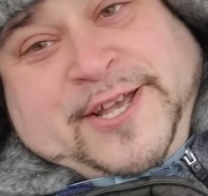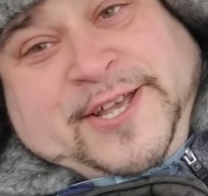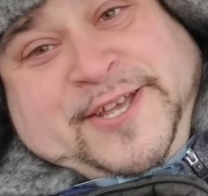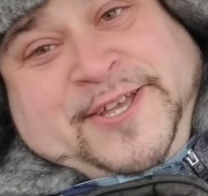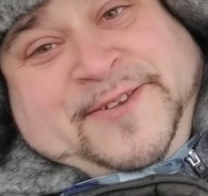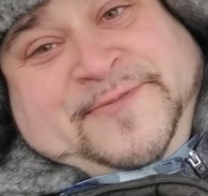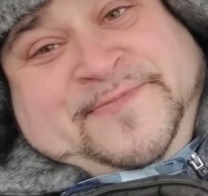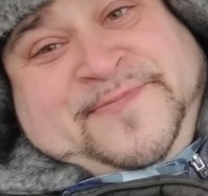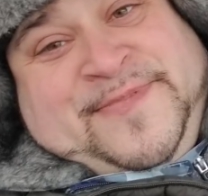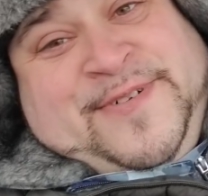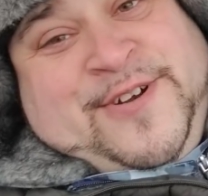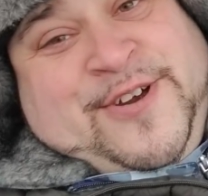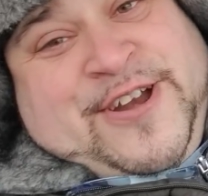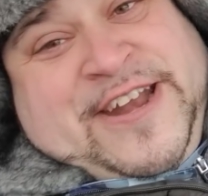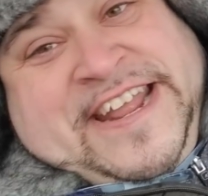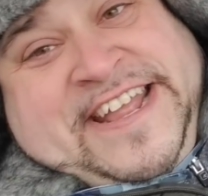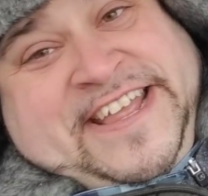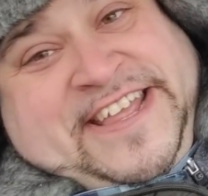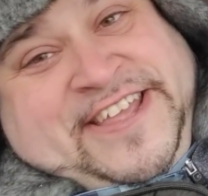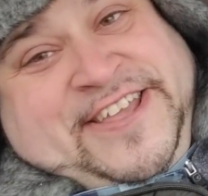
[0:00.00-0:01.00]
Good
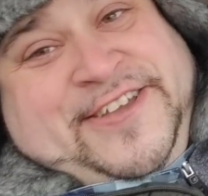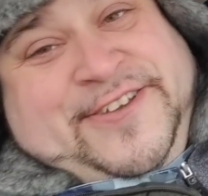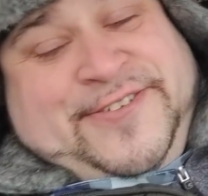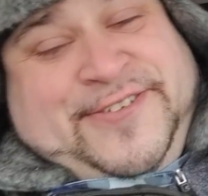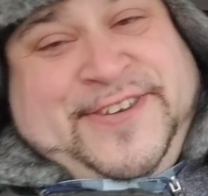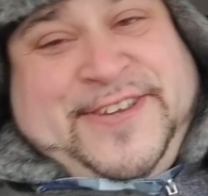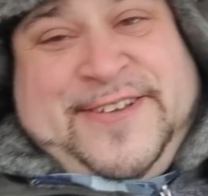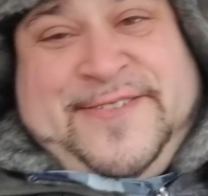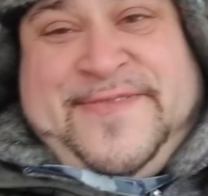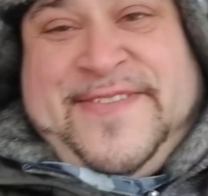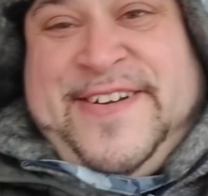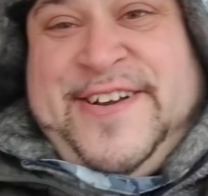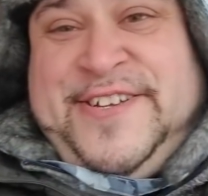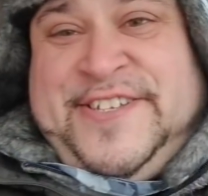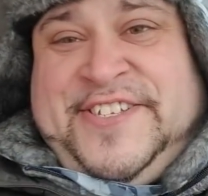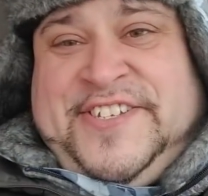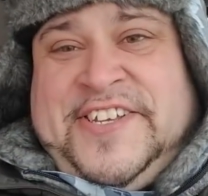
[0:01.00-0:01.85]
morning, YouTubers.